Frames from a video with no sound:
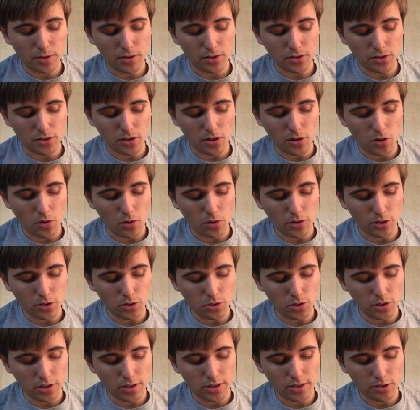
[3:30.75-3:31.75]
So
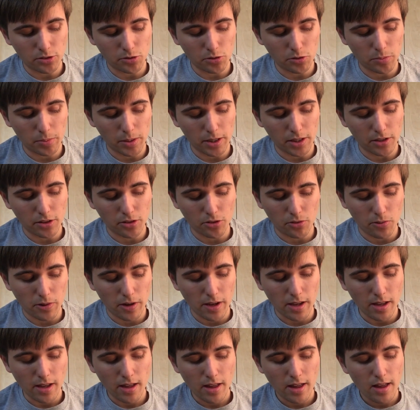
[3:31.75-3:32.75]
usually this would be a
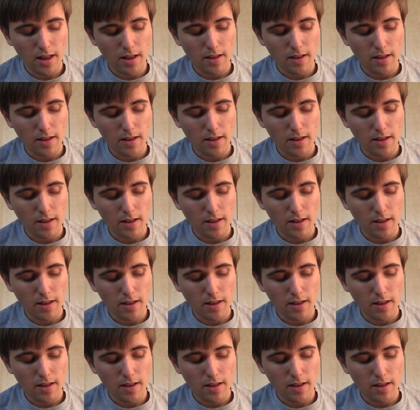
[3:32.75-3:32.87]
3.